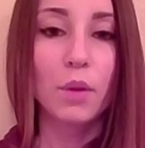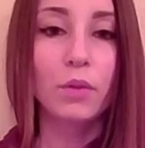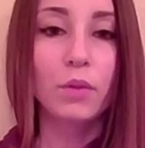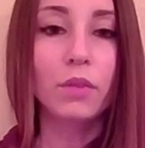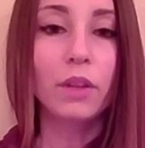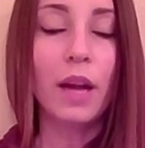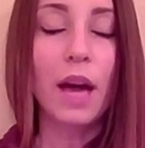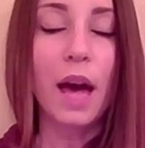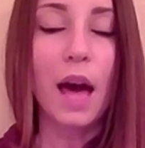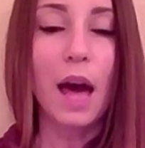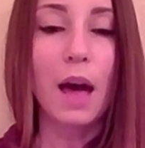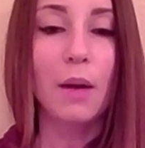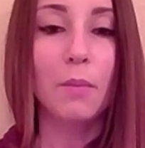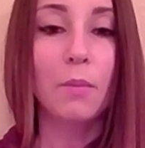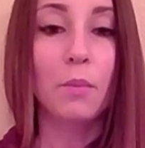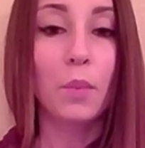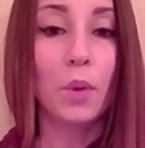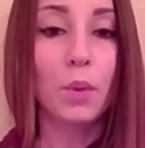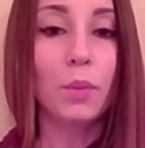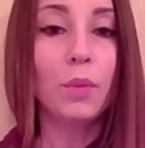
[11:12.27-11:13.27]

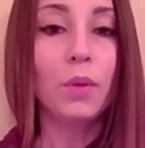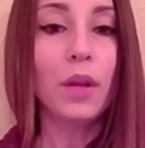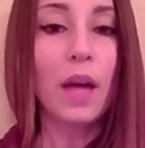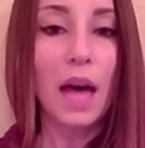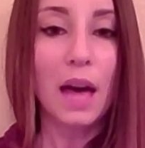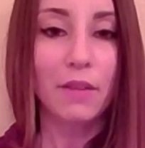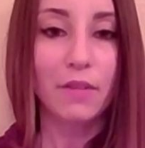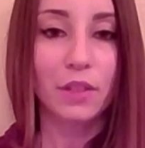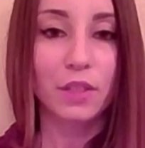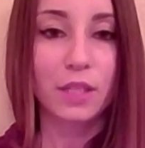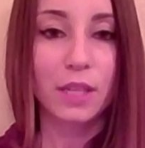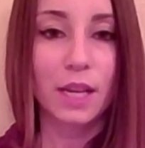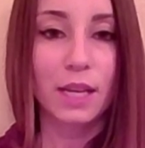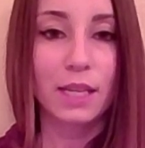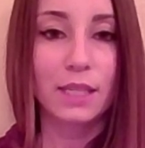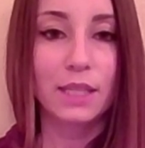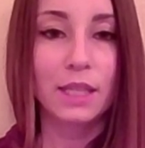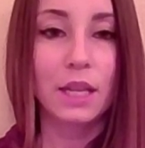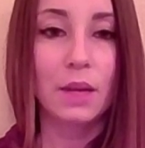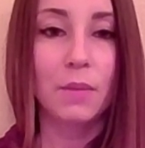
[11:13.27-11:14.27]
Mobile
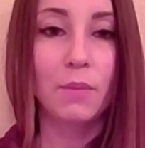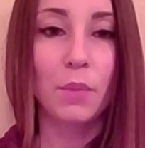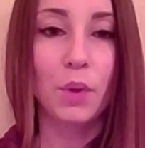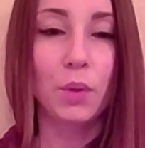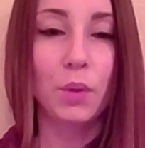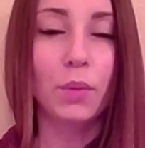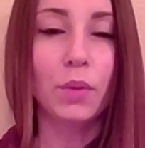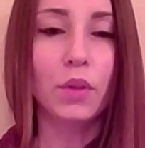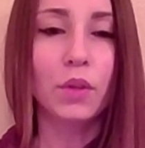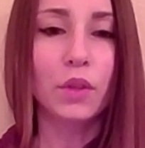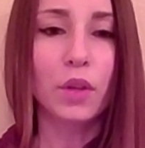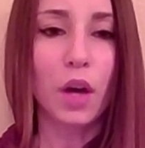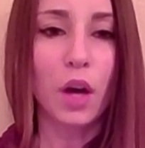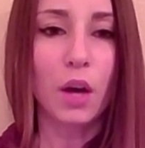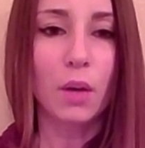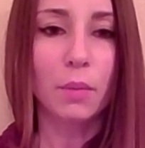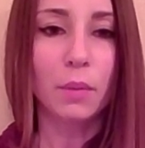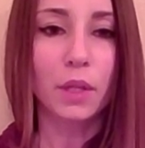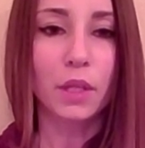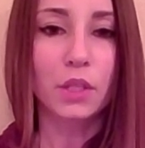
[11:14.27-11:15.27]
advertising and mobile
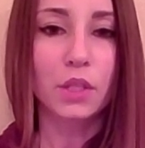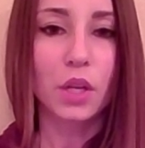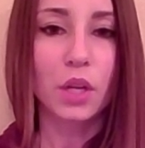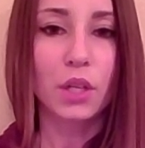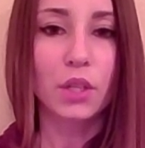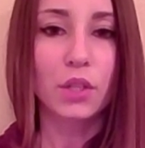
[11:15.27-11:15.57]
commerce